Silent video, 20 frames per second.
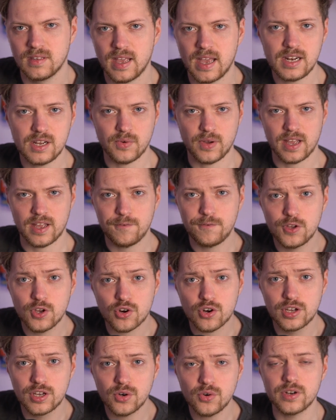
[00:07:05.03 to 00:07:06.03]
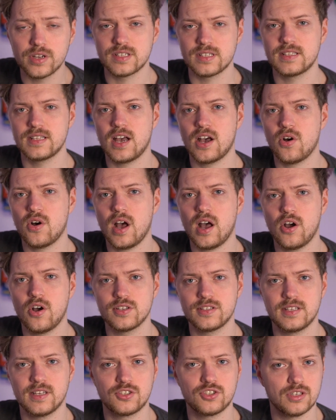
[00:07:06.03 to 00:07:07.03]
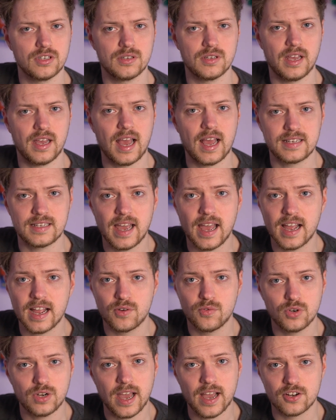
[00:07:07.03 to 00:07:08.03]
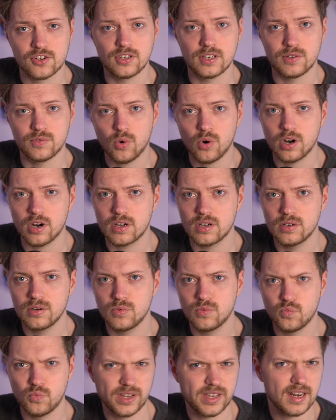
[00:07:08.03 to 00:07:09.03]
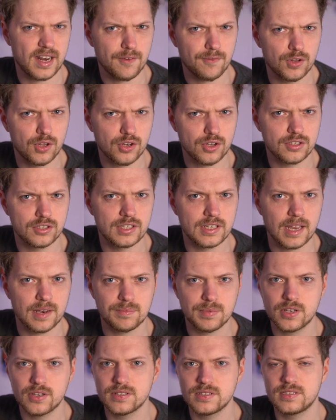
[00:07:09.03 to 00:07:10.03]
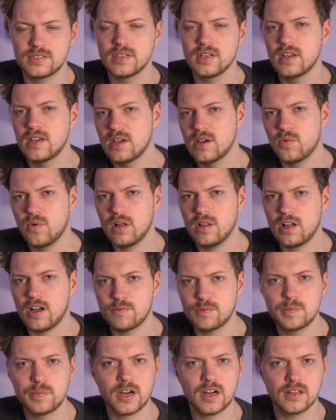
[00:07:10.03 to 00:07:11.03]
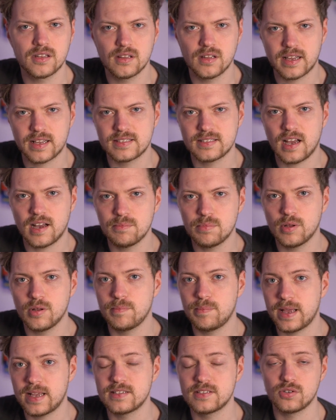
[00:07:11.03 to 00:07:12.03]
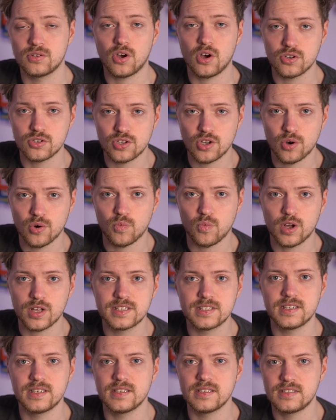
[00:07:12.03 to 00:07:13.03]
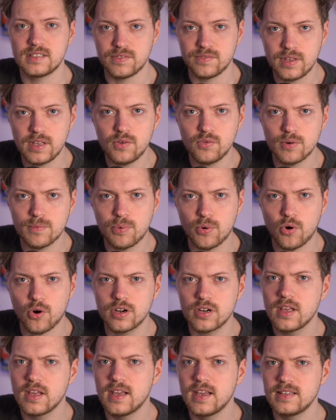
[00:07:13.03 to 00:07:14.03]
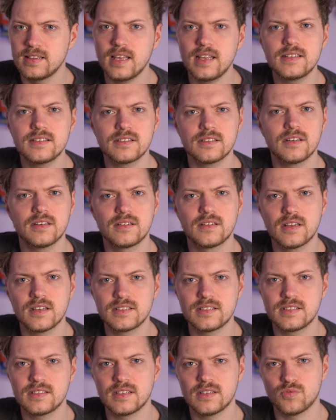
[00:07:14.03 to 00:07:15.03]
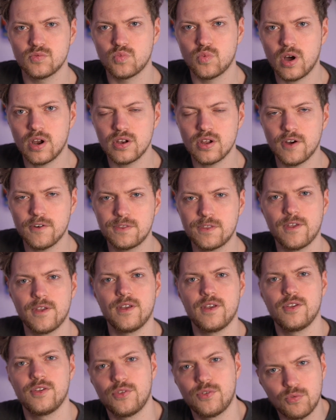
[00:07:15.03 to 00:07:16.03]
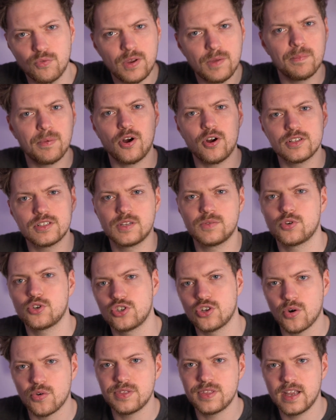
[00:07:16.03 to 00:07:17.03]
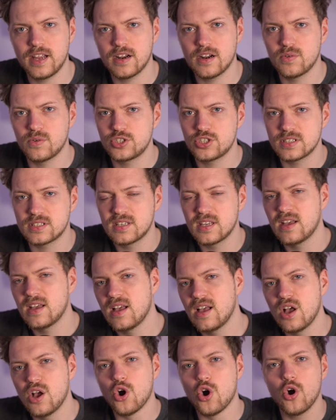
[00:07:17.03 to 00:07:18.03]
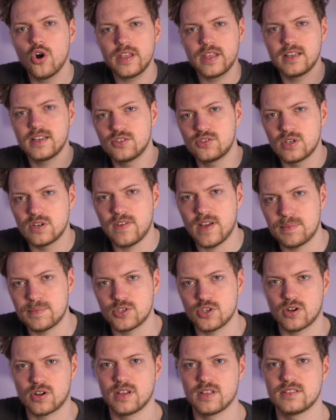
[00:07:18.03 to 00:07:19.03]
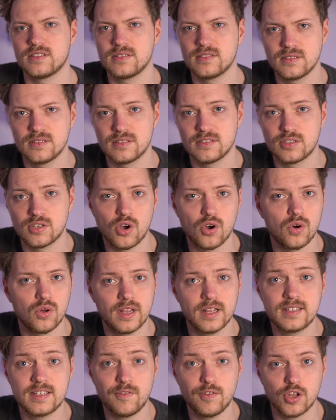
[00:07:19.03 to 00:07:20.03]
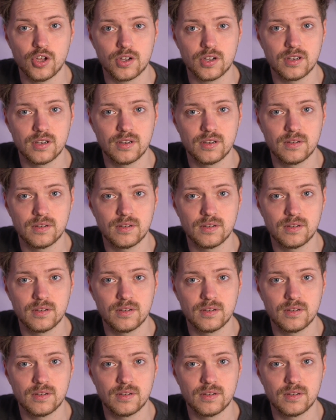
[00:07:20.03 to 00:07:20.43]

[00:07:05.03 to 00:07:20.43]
Anyway, if you're curious now how such an attack would actually work, we can have a look into that because, well, I've prepared a little example based on also what's in the CVE report that does one of the three parts that were shown there, which is hooking into the WebSockets. So let's have a look.